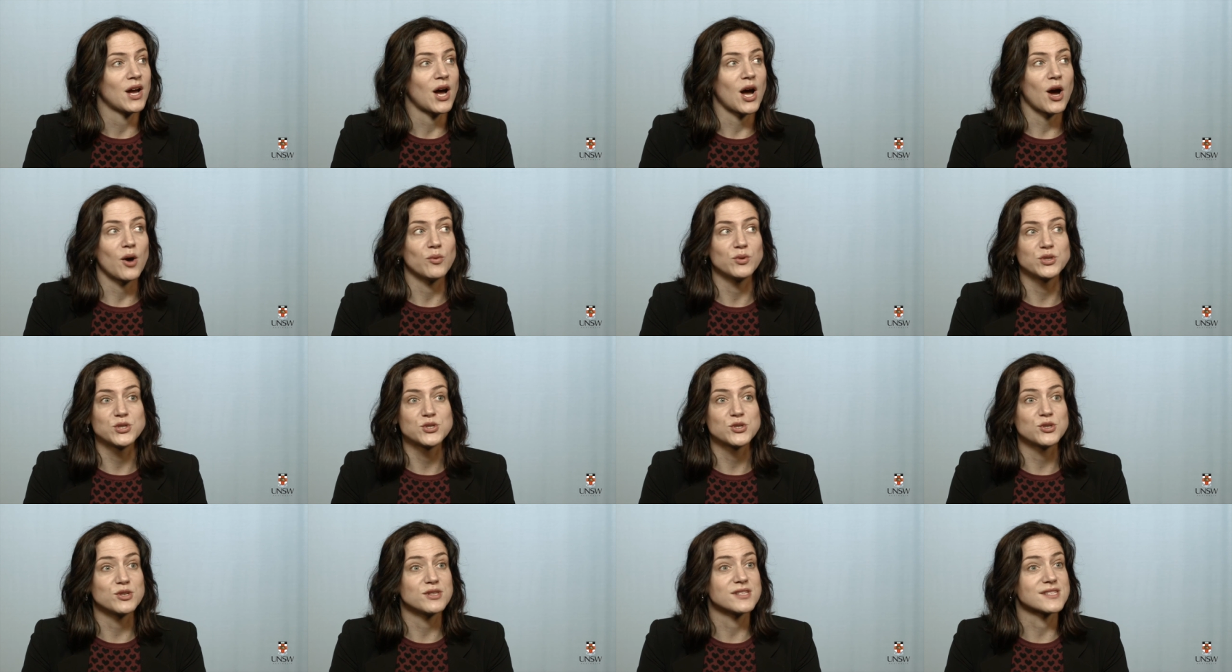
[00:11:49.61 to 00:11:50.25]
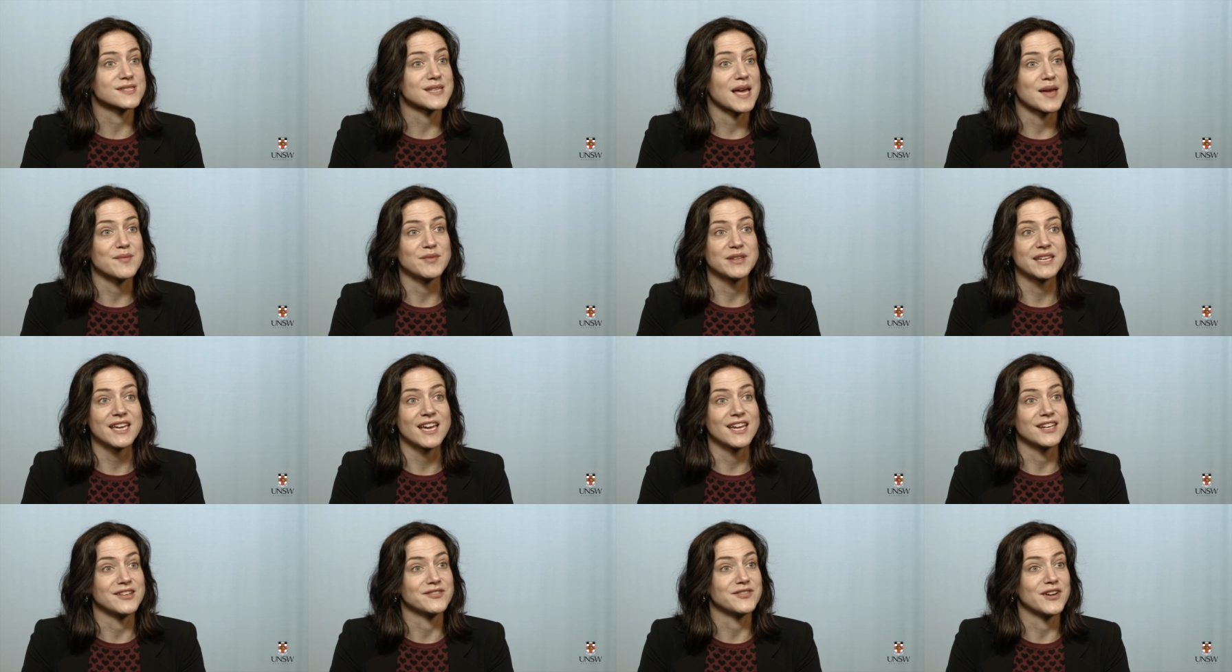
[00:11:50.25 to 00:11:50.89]
I would do the same
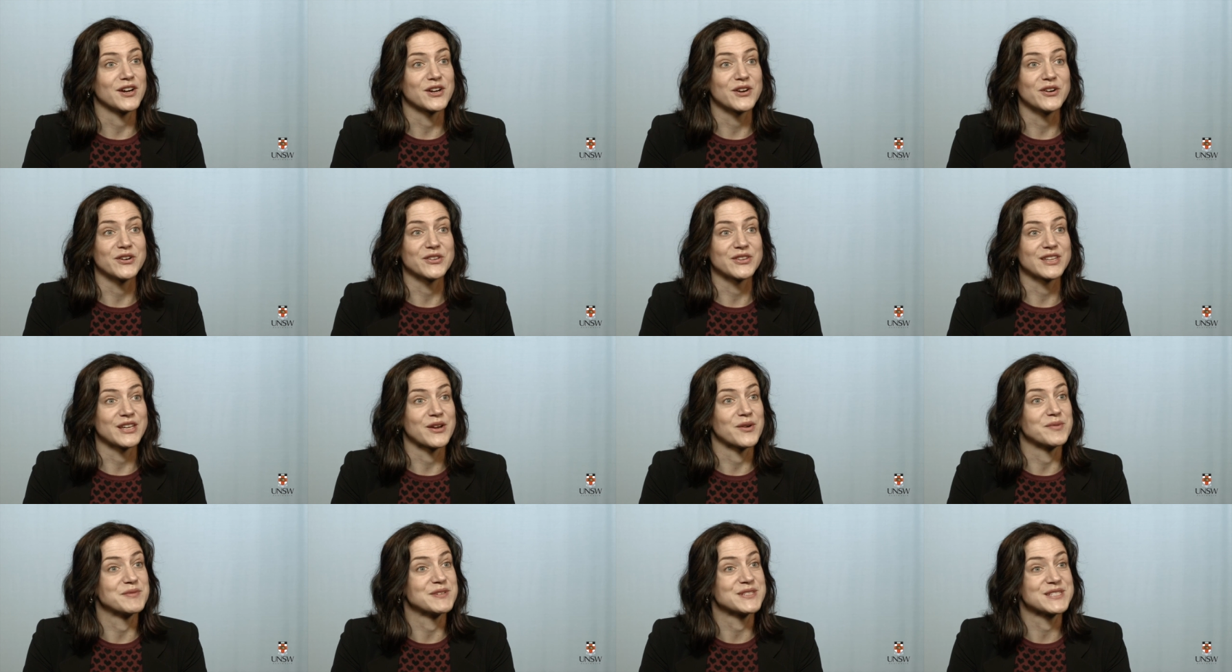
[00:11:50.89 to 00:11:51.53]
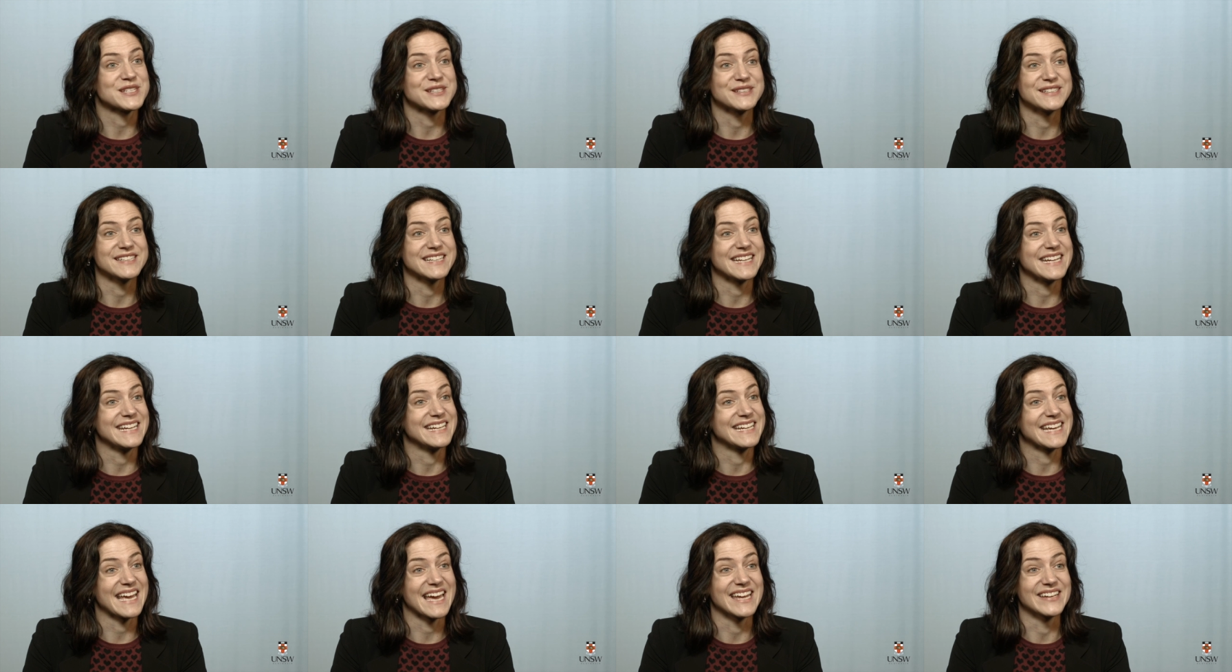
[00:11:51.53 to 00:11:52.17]
again if I got the
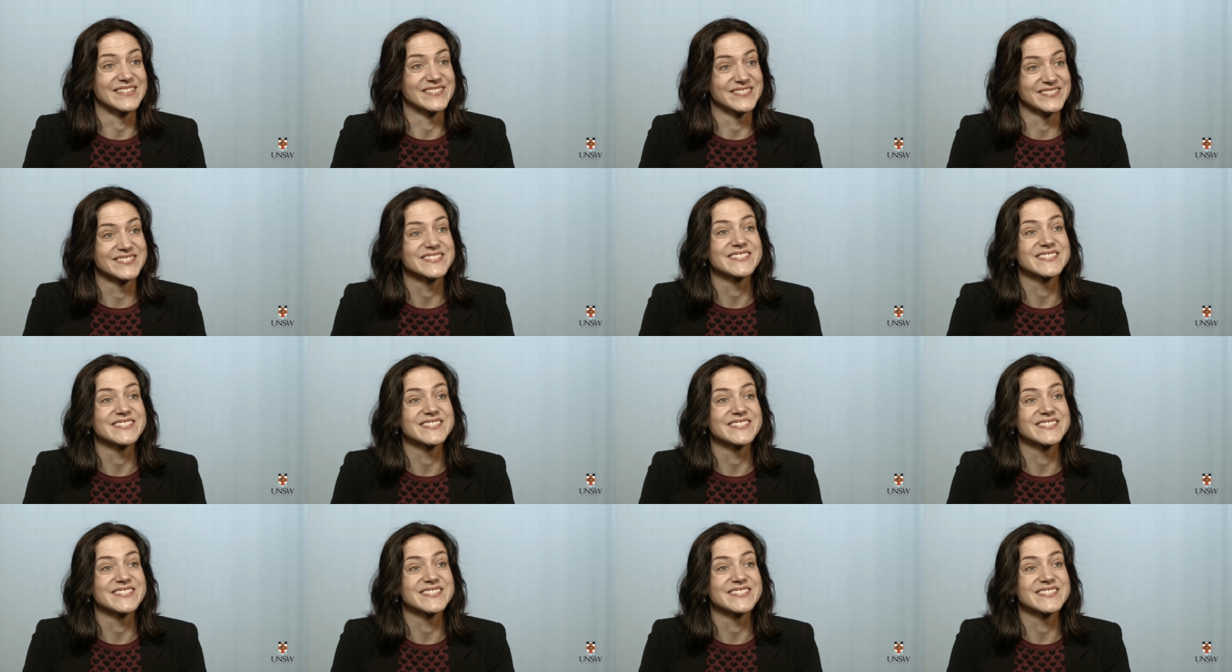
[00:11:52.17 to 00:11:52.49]
opportunity again.